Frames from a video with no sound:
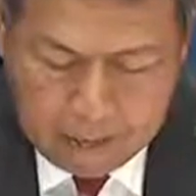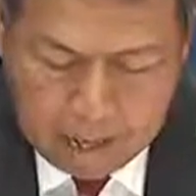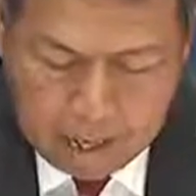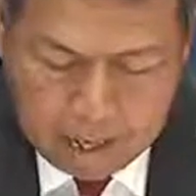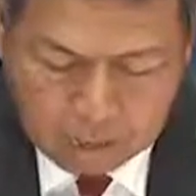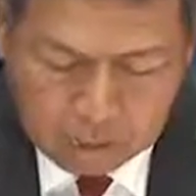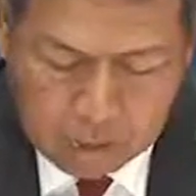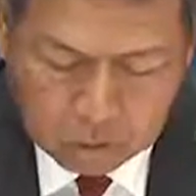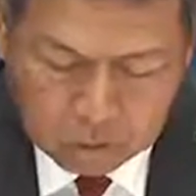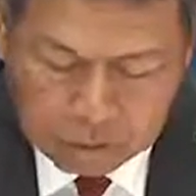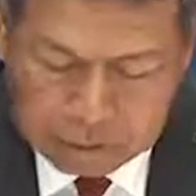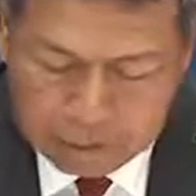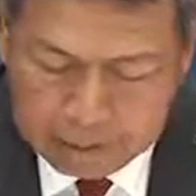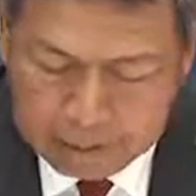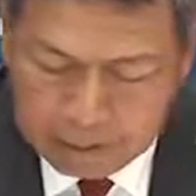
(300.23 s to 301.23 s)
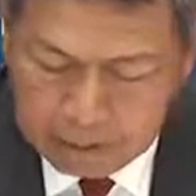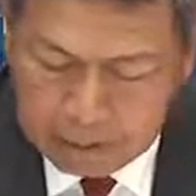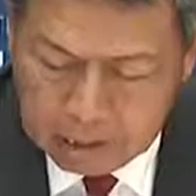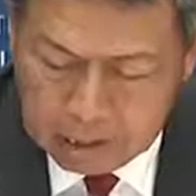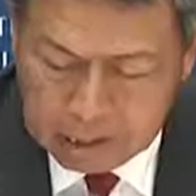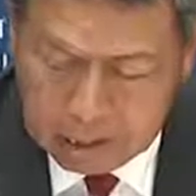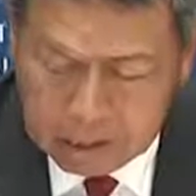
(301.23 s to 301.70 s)
Undoubtedly,
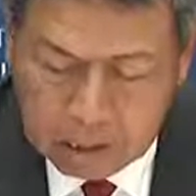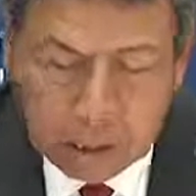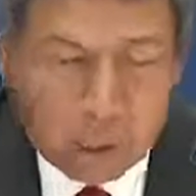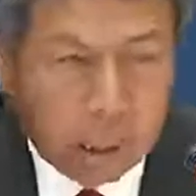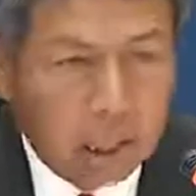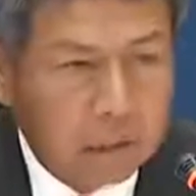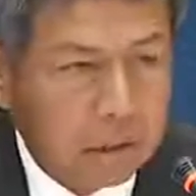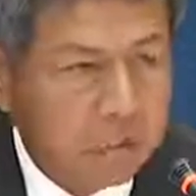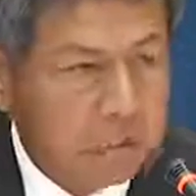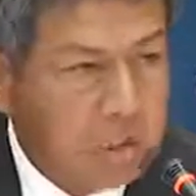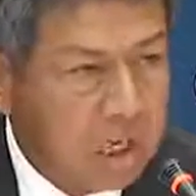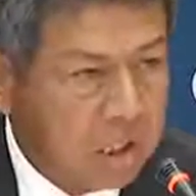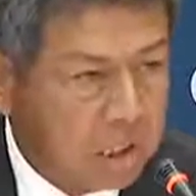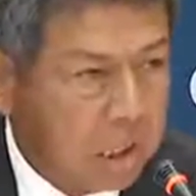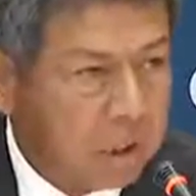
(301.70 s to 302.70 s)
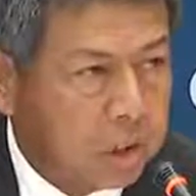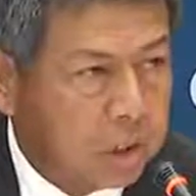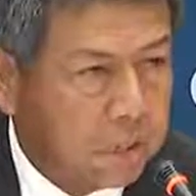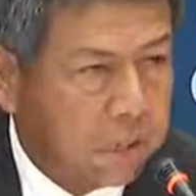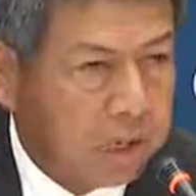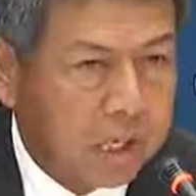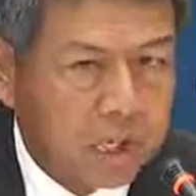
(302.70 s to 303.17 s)
the uh, emergence
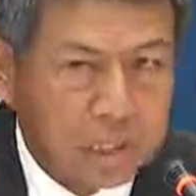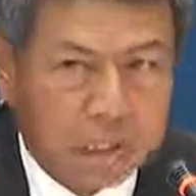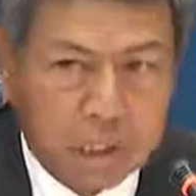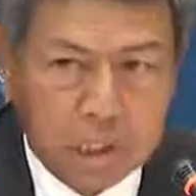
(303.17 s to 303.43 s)
of various